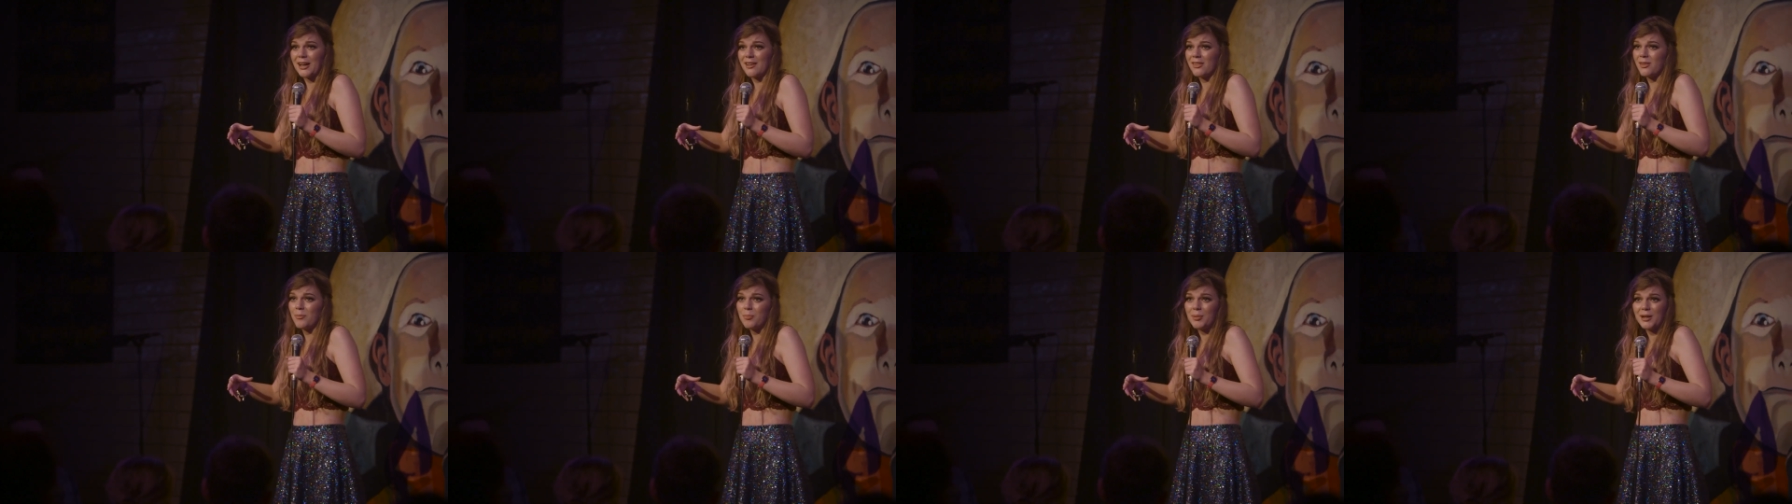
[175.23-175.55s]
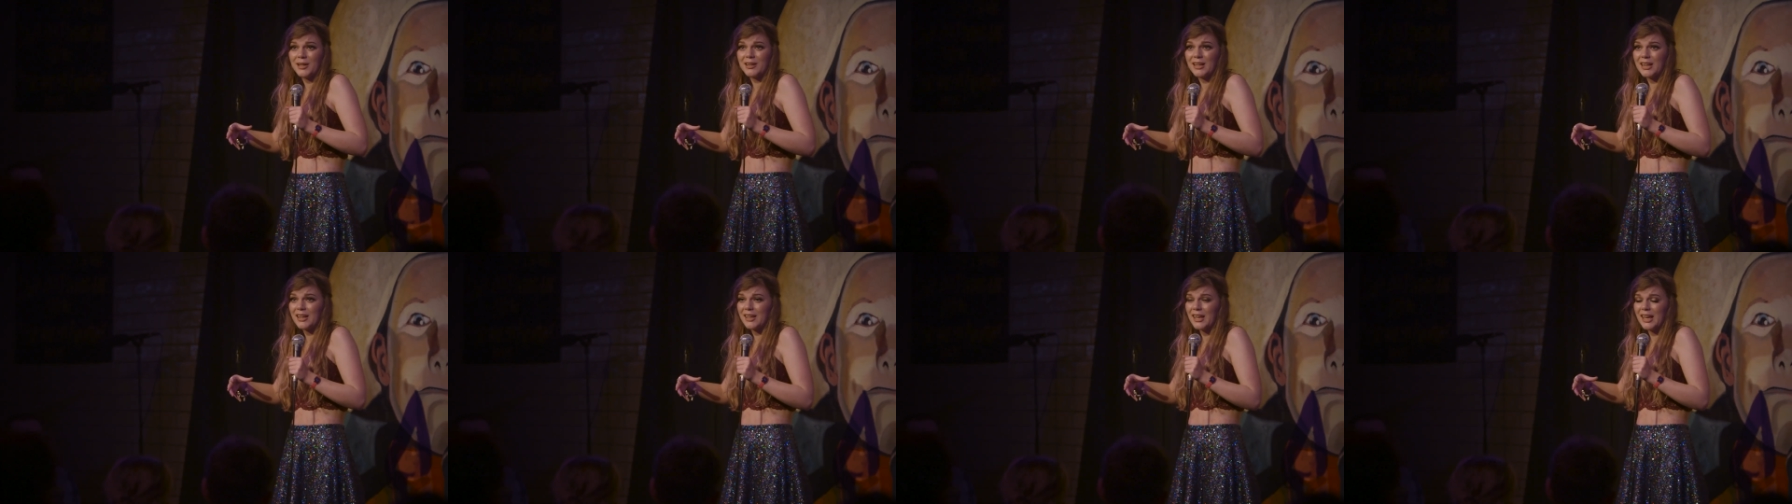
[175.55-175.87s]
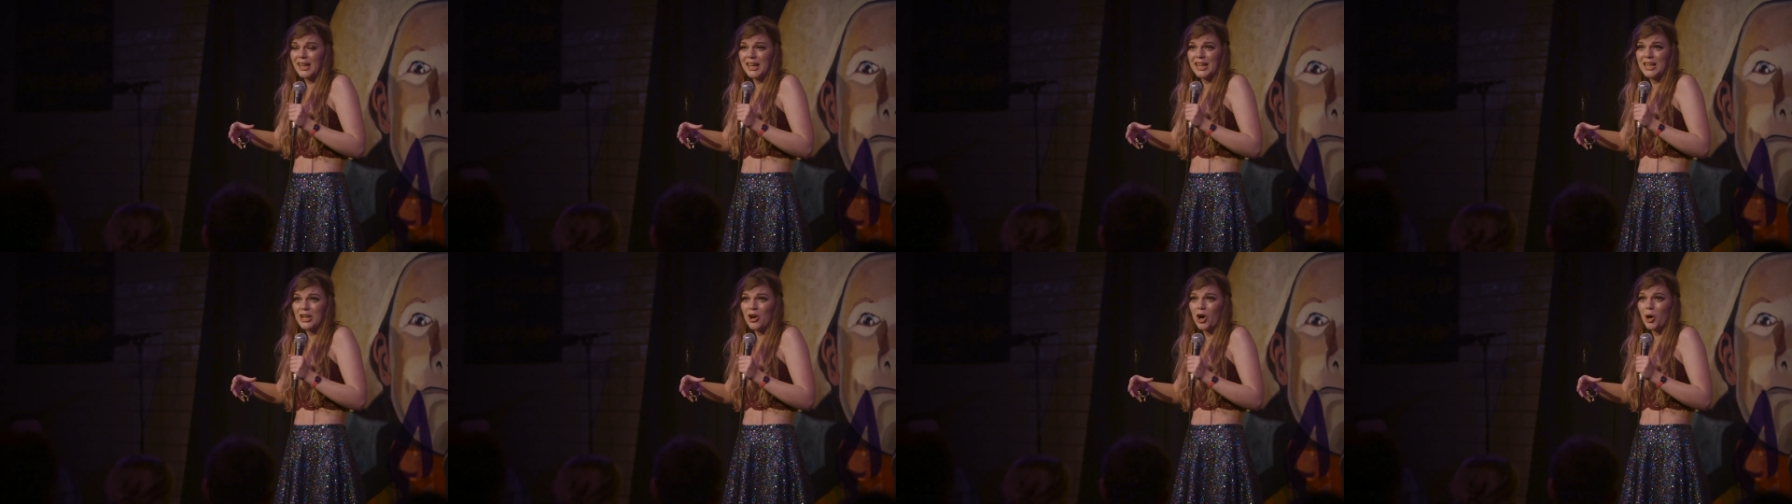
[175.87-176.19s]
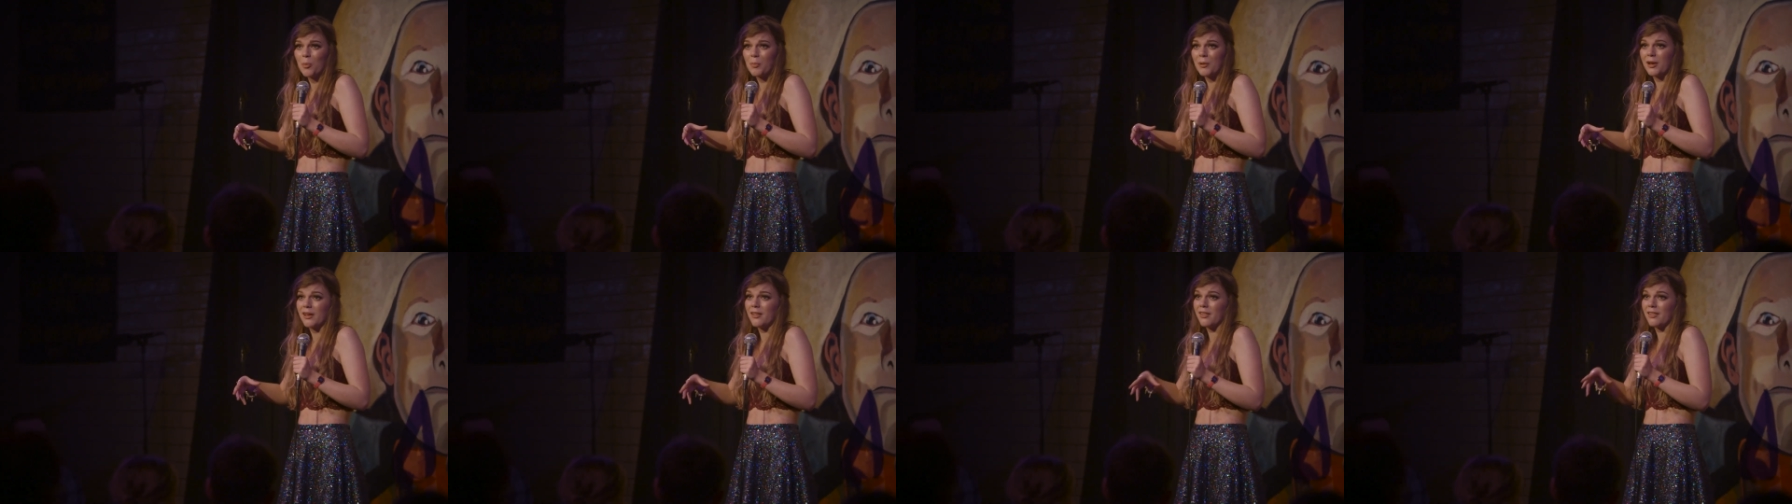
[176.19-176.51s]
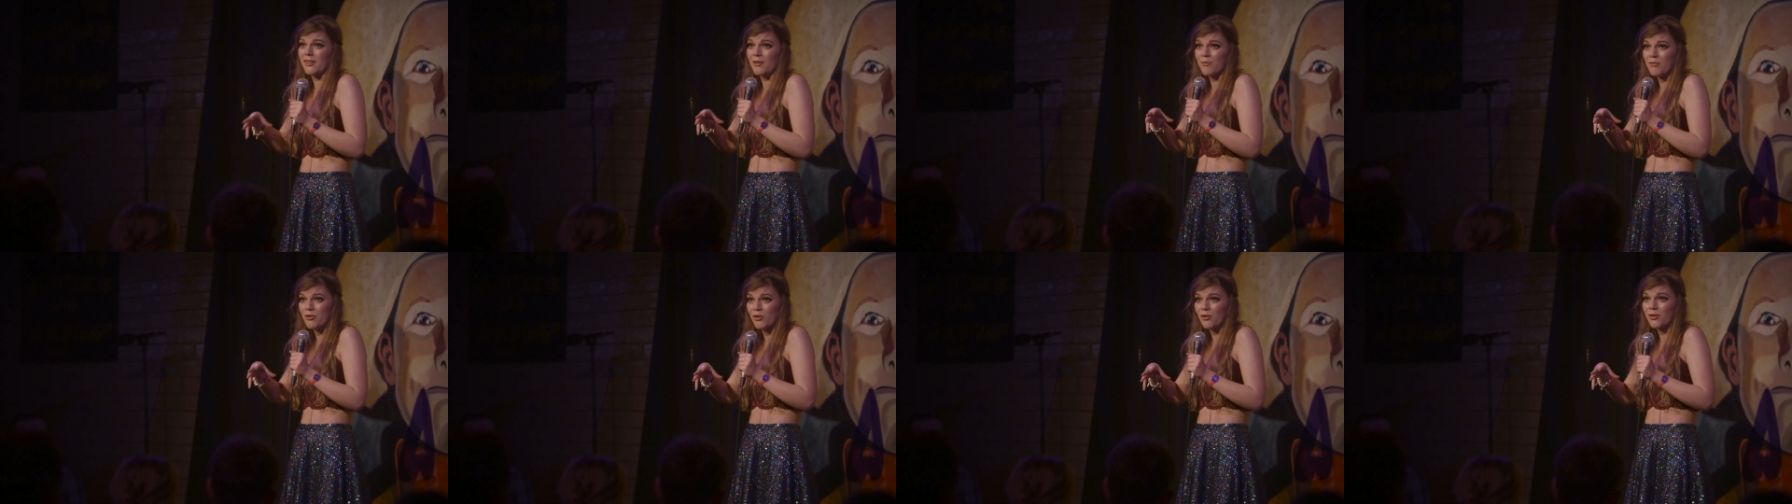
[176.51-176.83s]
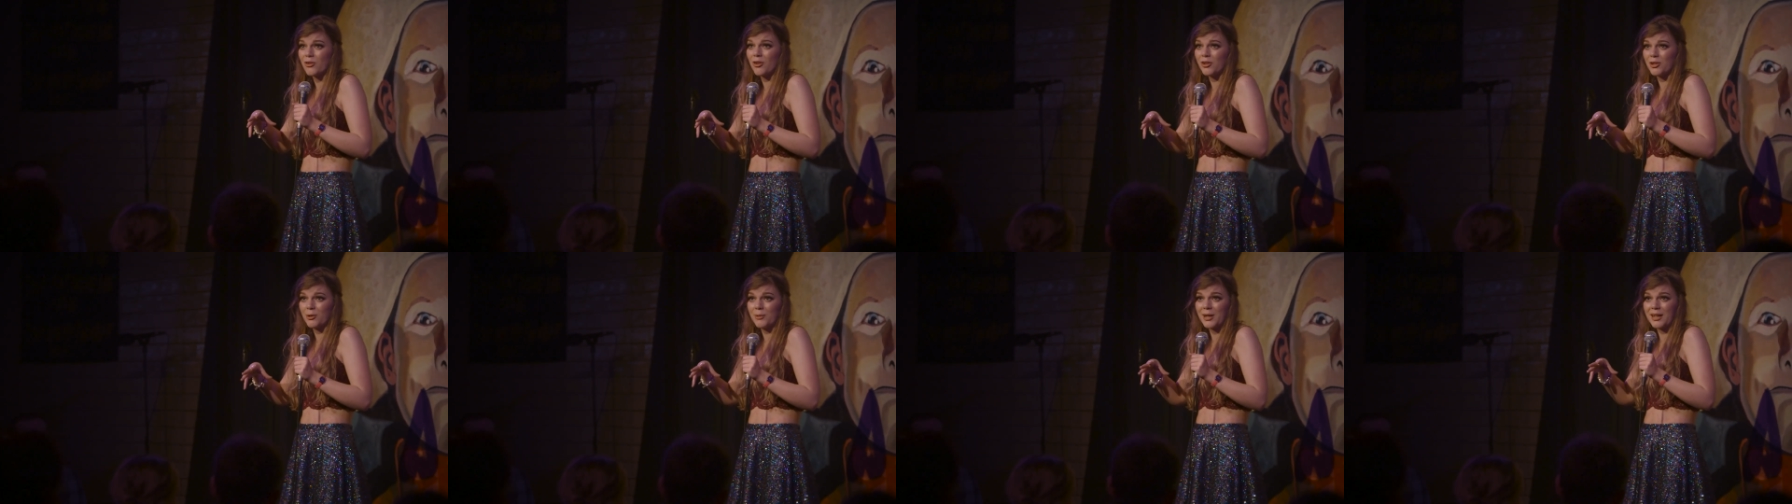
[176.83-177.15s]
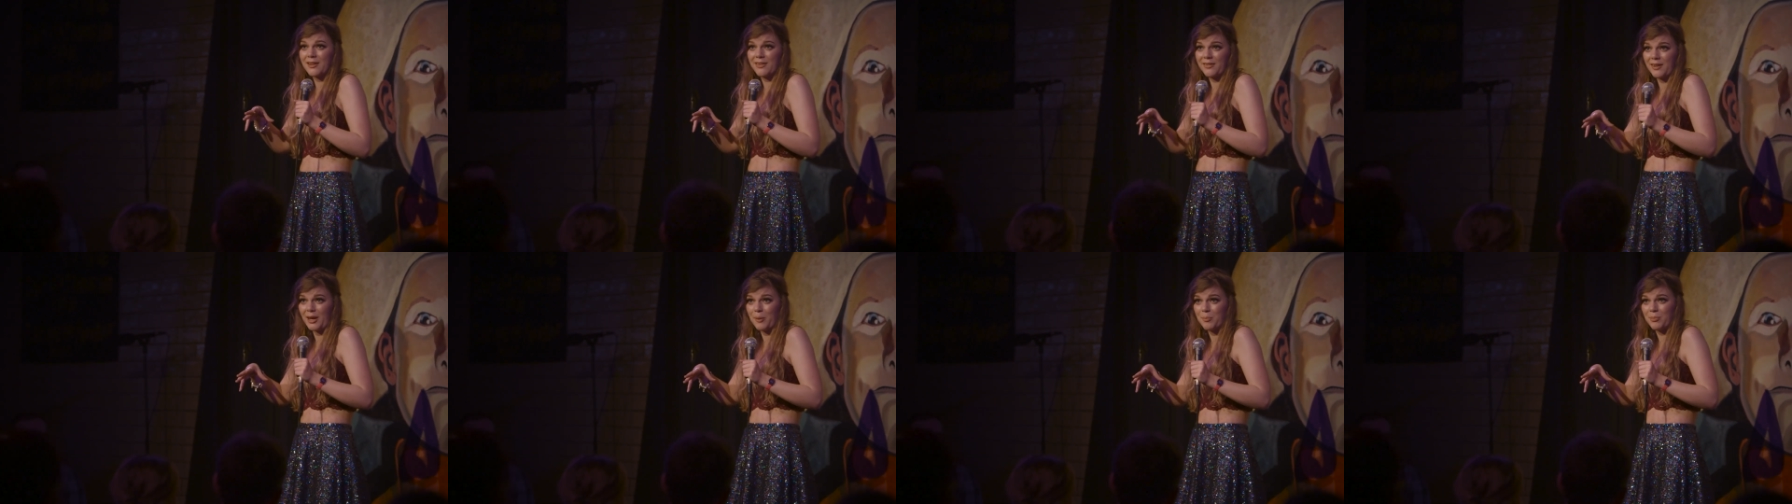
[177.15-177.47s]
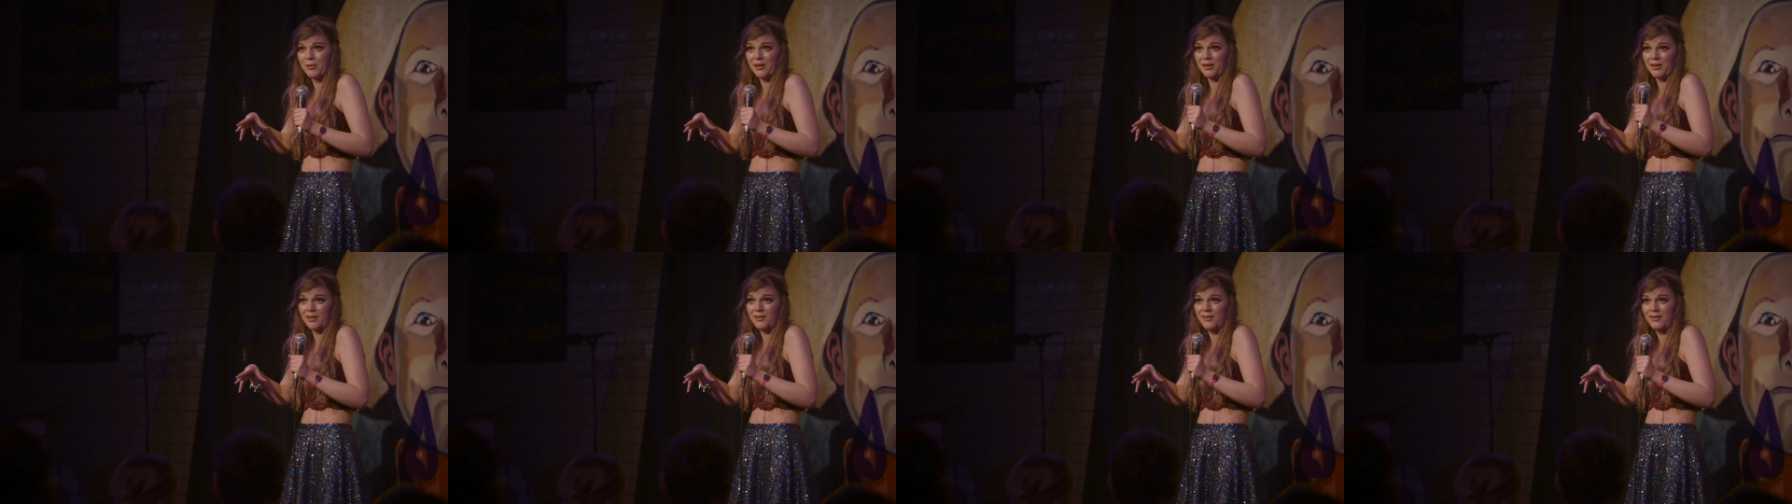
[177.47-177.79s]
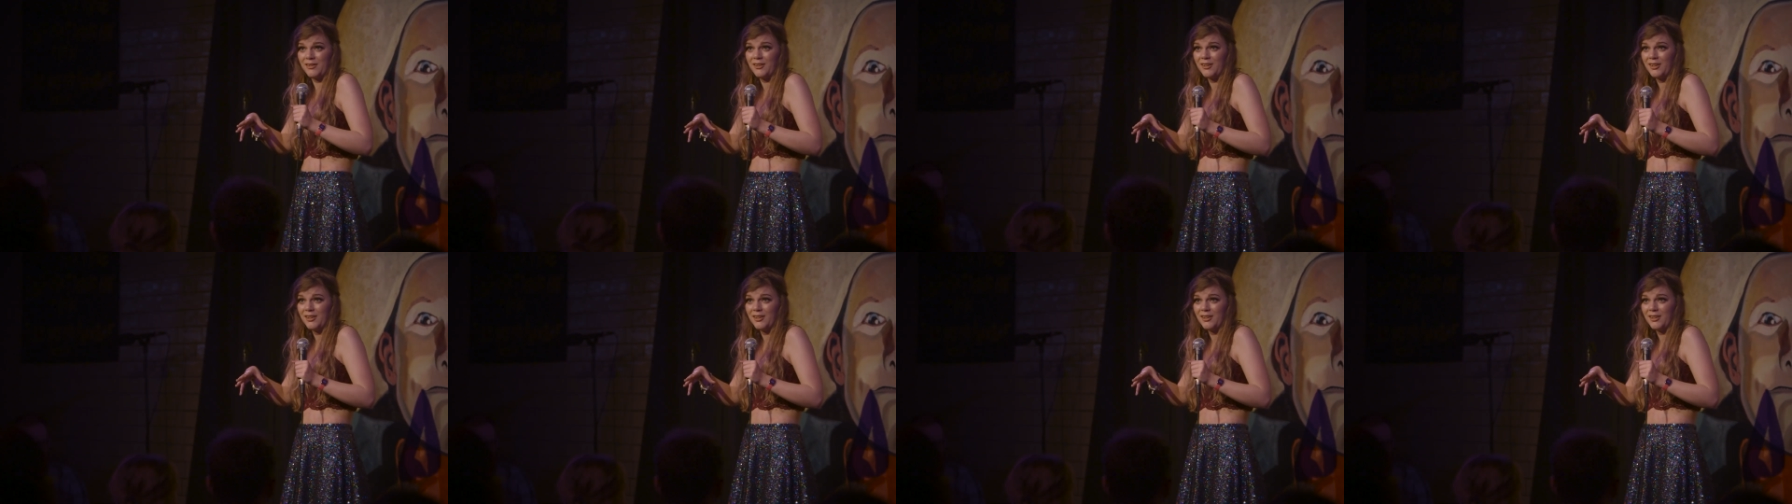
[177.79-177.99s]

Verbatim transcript: It's a bit like Katie Hopkins. I've just got to accept it.